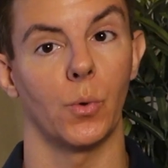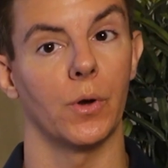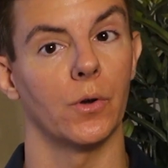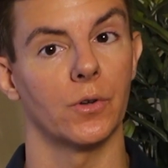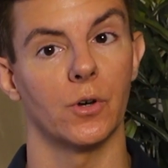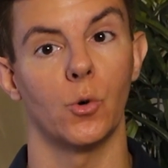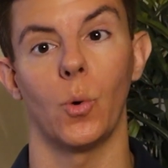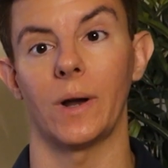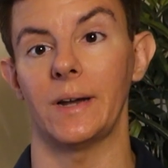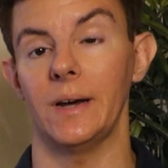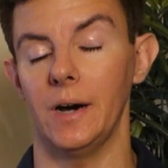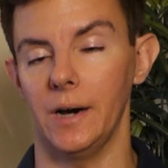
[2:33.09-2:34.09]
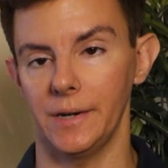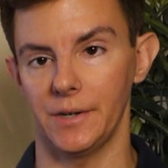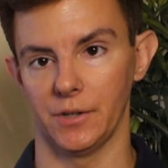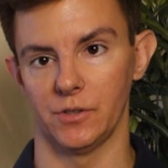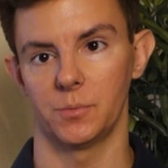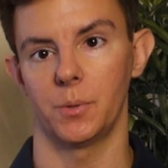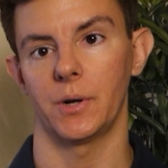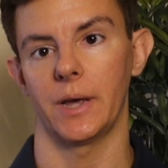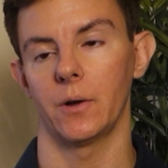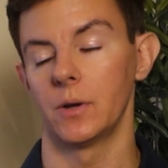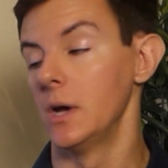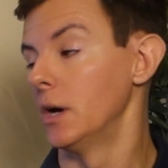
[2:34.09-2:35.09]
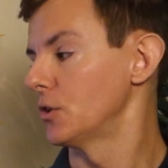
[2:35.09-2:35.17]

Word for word: we all know what onions put out,